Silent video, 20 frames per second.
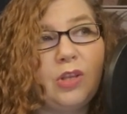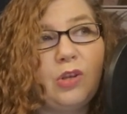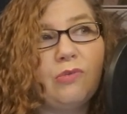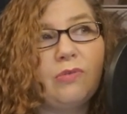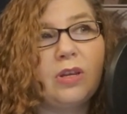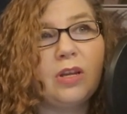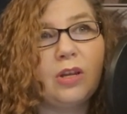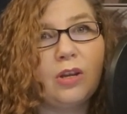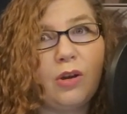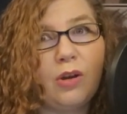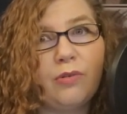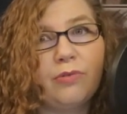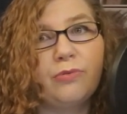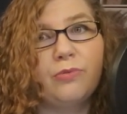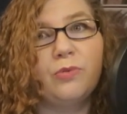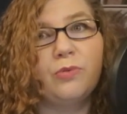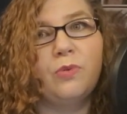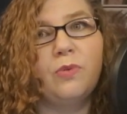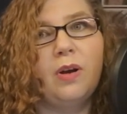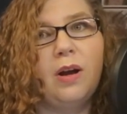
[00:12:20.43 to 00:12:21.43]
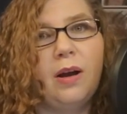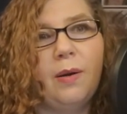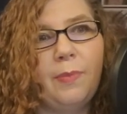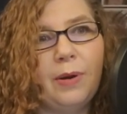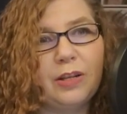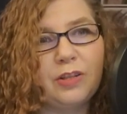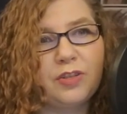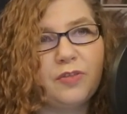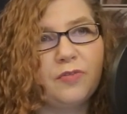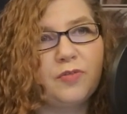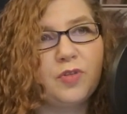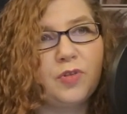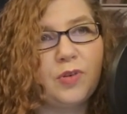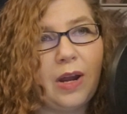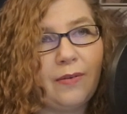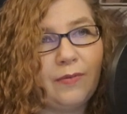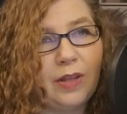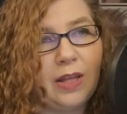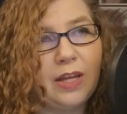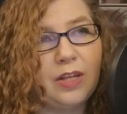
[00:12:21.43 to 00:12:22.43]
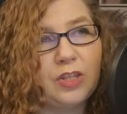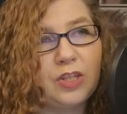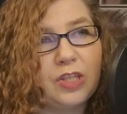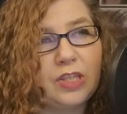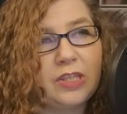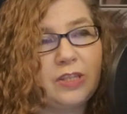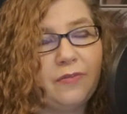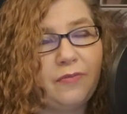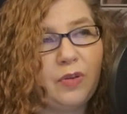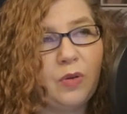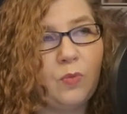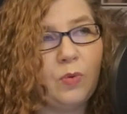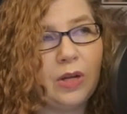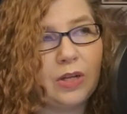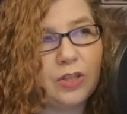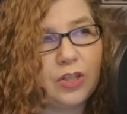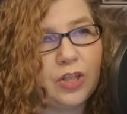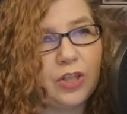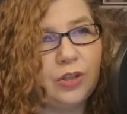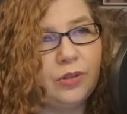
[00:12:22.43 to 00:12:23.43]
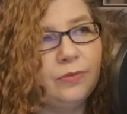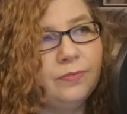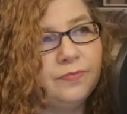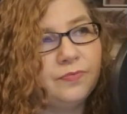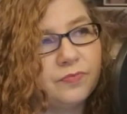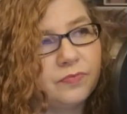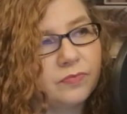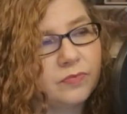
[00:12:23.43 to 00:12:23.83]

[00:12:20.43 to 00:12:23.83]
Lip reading: You can go through a bunch of travel agents if you want to